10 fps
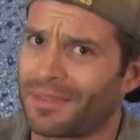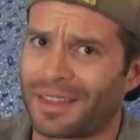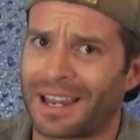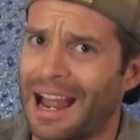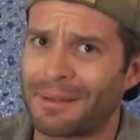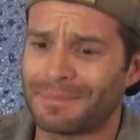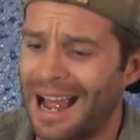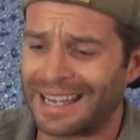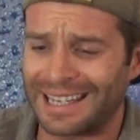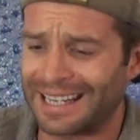like I'm
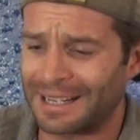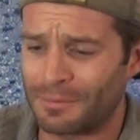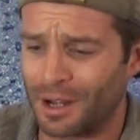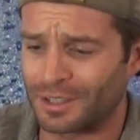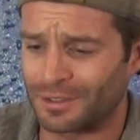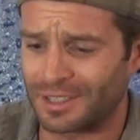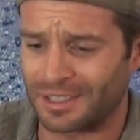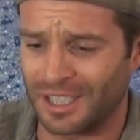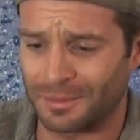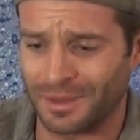not getting much of the
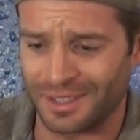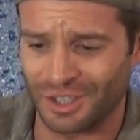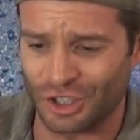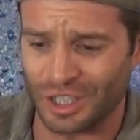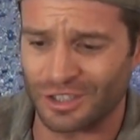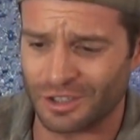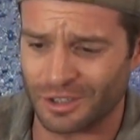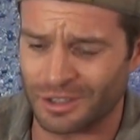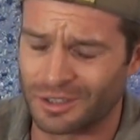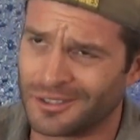cinnamon,
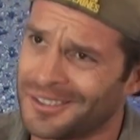ginger.